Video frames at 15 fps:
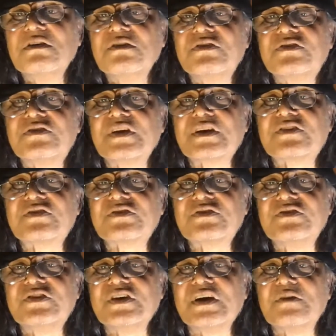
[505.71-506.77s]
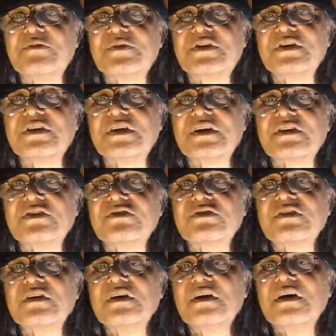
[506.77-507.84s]
6 GMT, that
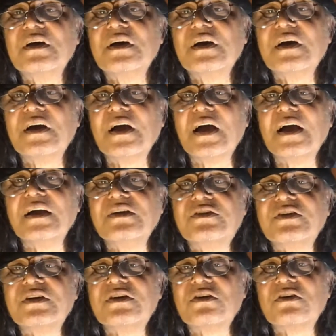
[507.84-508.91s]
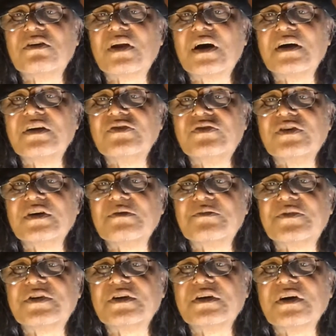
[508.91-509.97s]
is 18:09
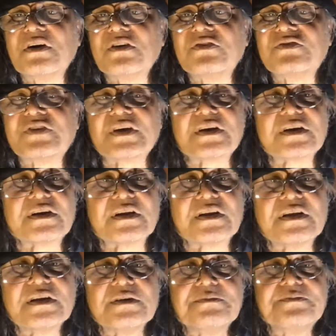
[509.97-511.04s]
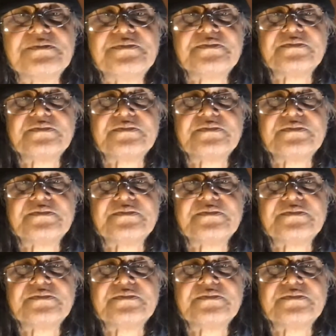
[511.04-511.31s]
GMT on Saturday, the